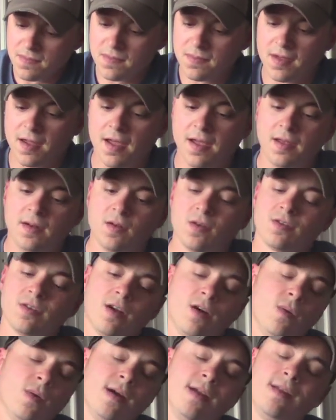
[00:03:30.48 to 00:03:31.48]
And there's
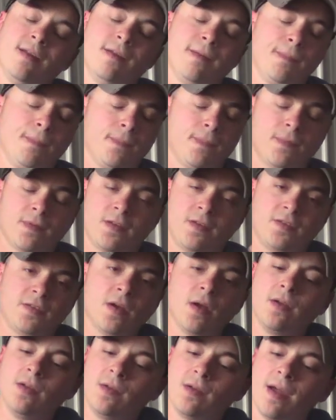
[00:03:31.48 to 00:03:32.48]
no way to
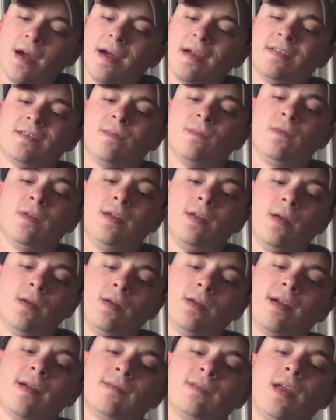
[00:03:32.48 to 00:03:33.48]
show you guys in the video.
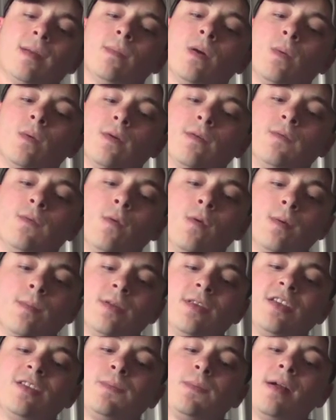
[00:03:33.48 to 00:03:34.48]
You're going to have to take my word for it. But
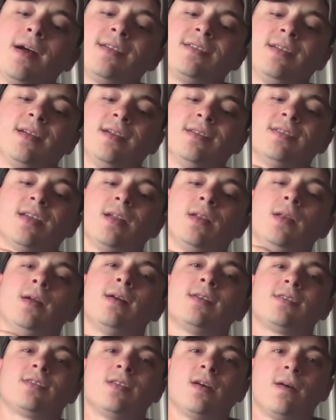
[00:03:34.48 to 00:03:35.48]
this plastic is a
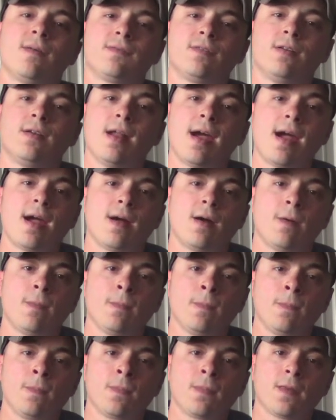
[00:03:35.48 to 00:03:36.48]
lot softer
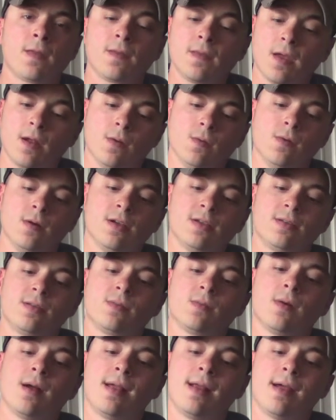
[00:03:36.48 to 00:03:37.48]
now than it
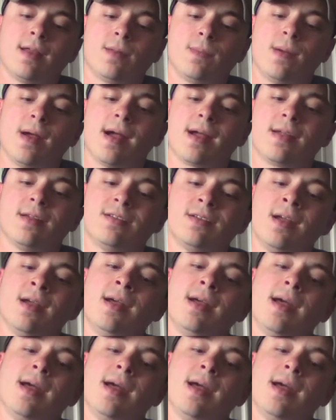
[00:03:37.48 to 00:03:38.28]
was right out of the package.